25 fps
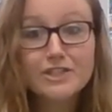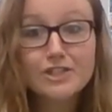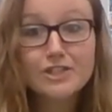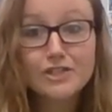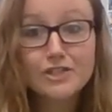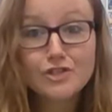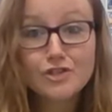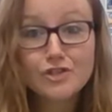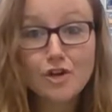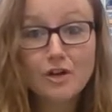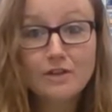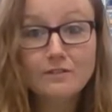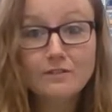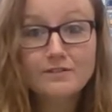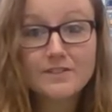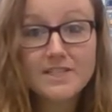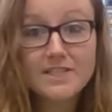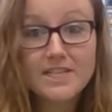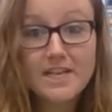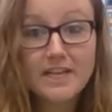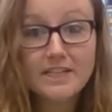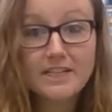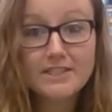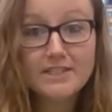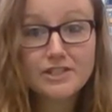dissolves
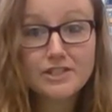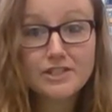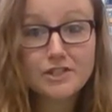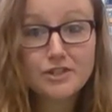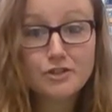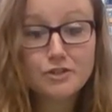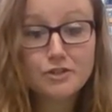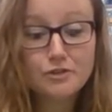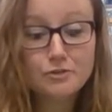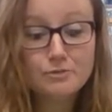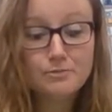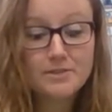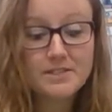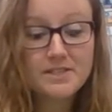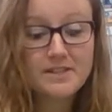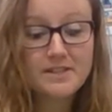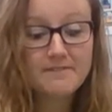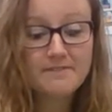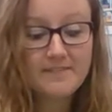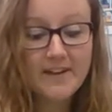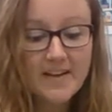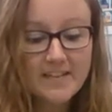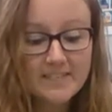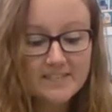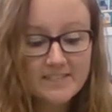the ice cubes the
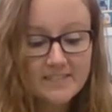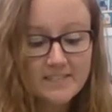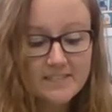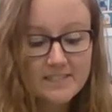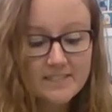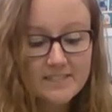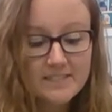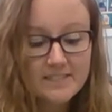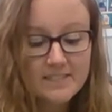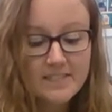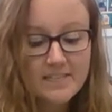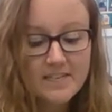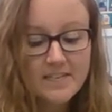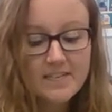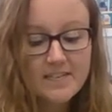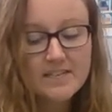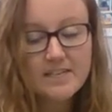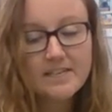fastest.